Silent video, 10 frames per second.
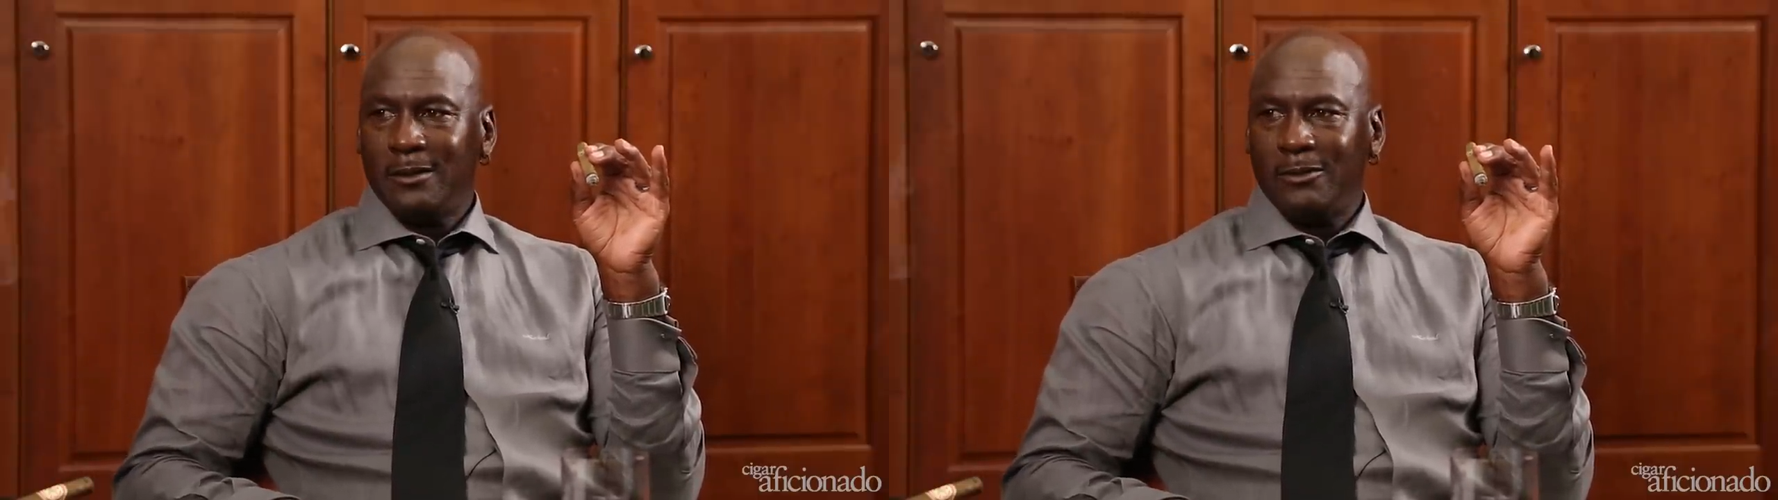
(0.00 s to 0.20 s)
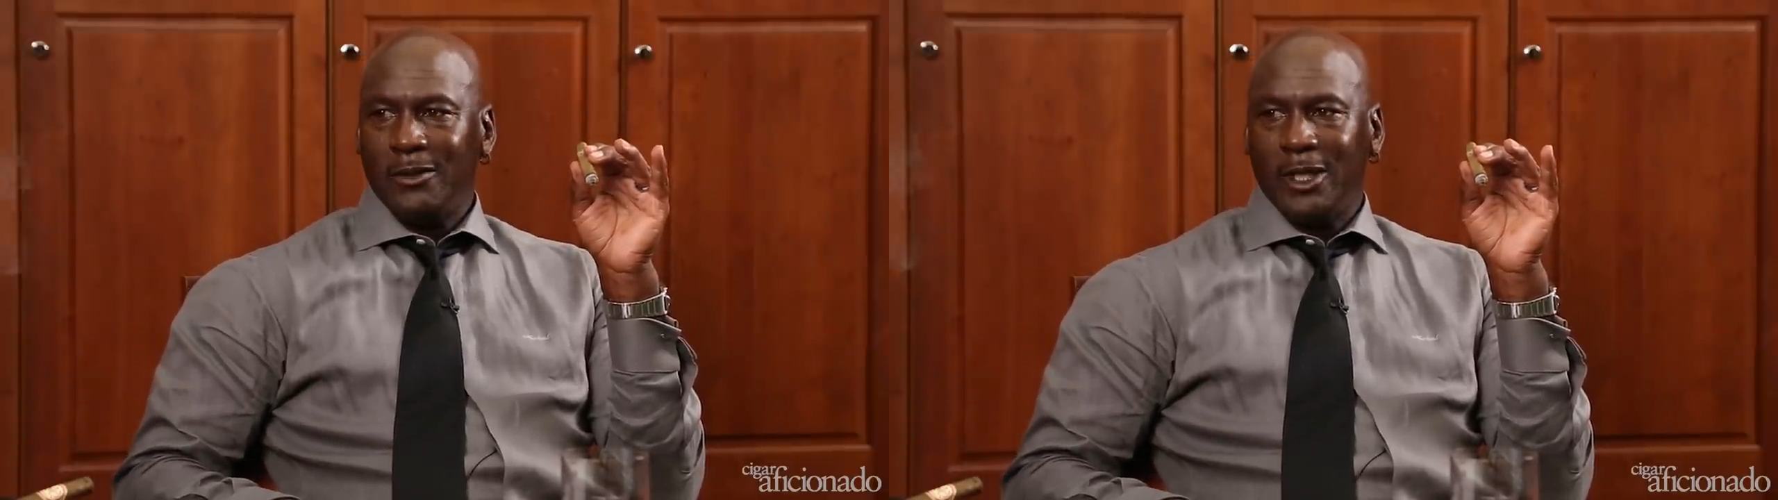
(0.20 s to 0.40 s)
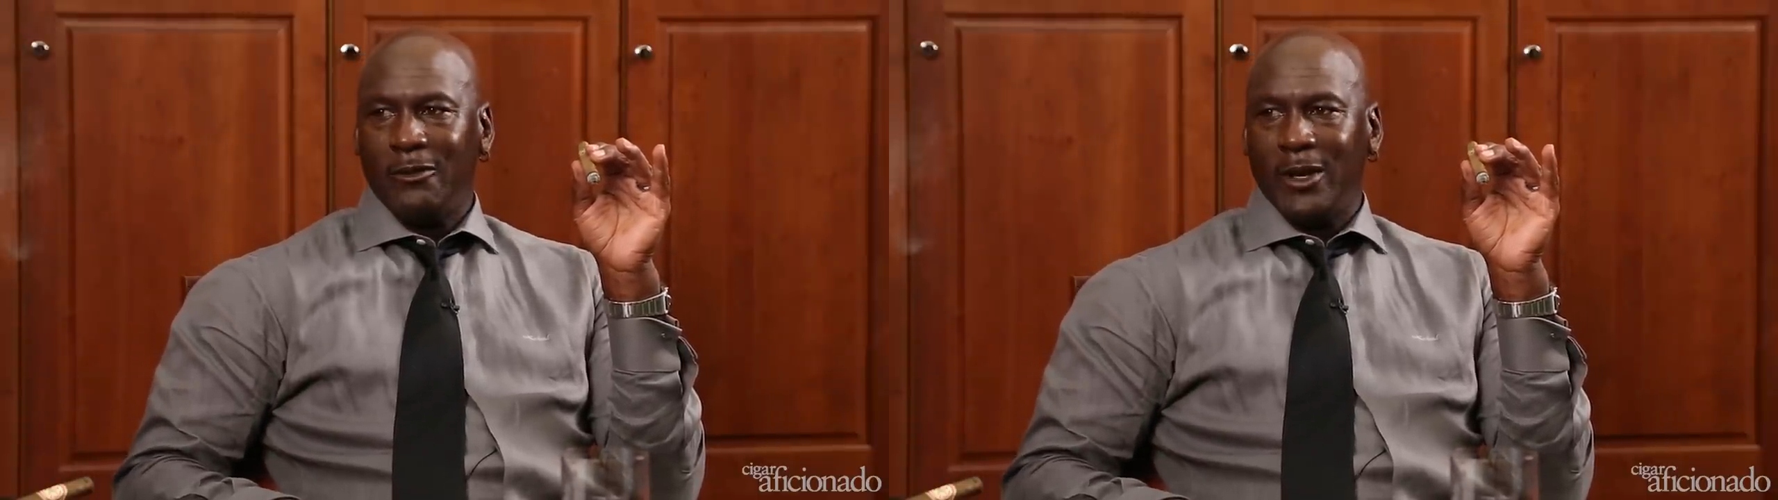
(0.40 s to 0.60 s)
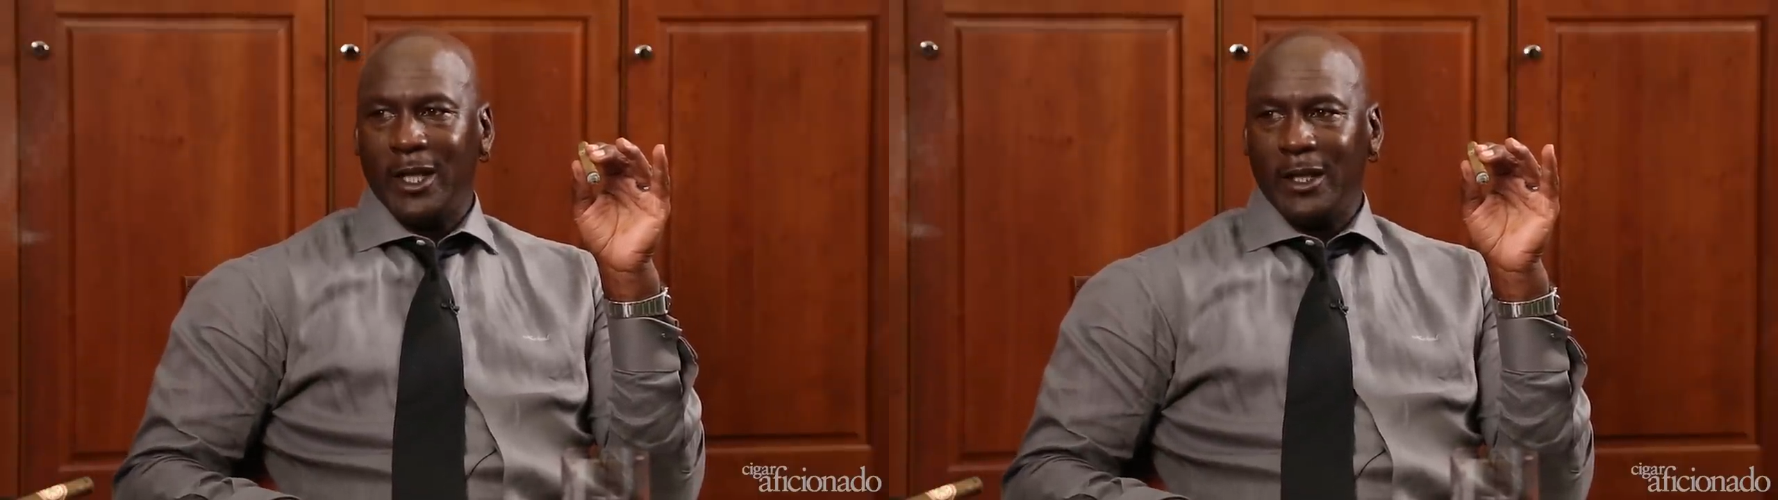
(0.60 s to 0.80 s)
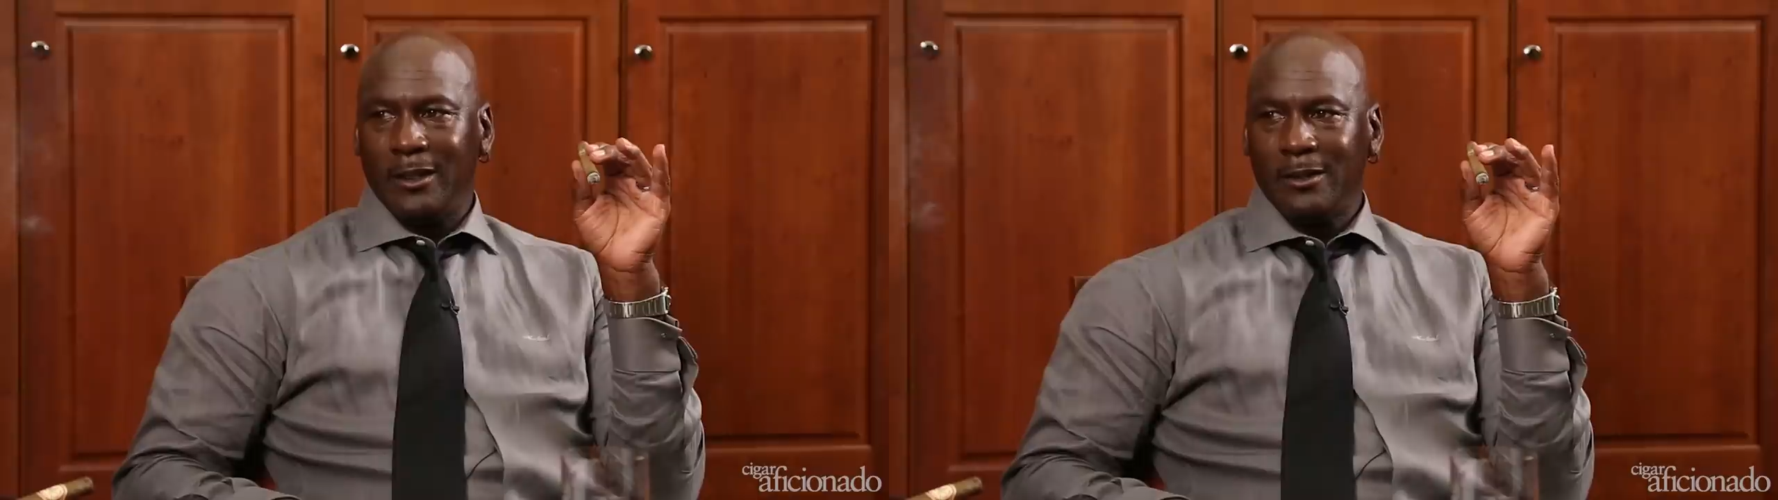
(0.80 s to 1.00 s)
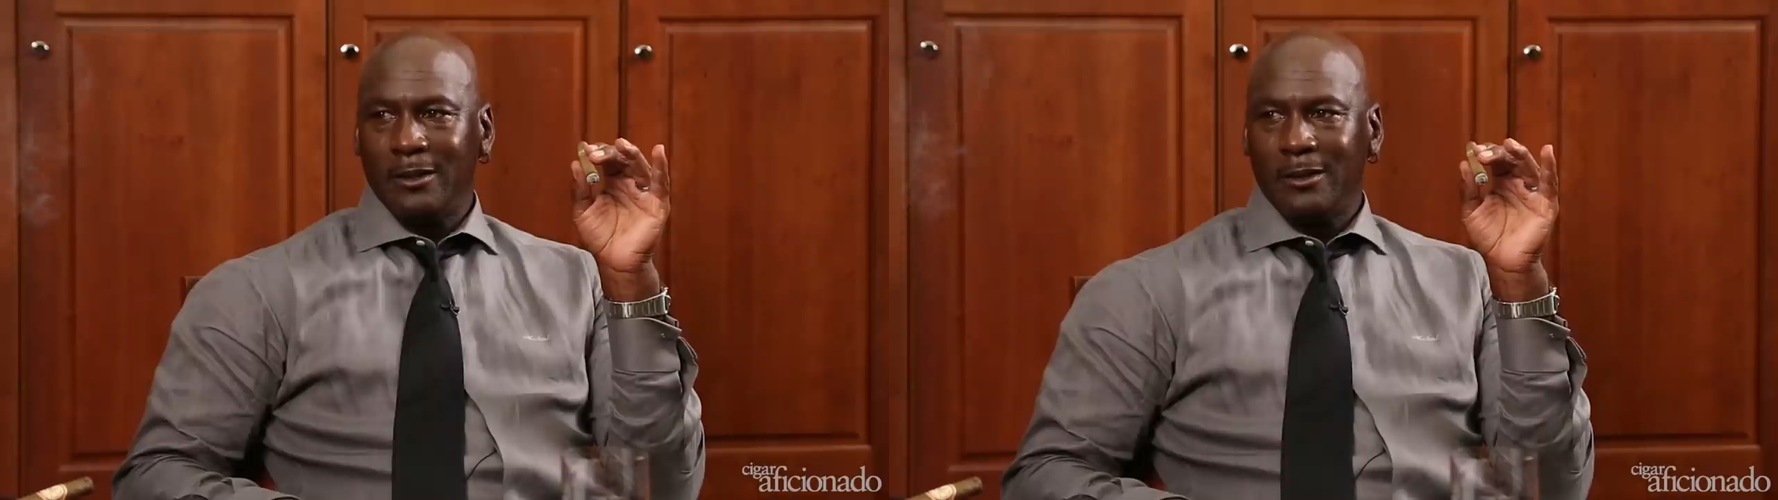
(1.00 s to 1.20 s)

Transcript: reiterating,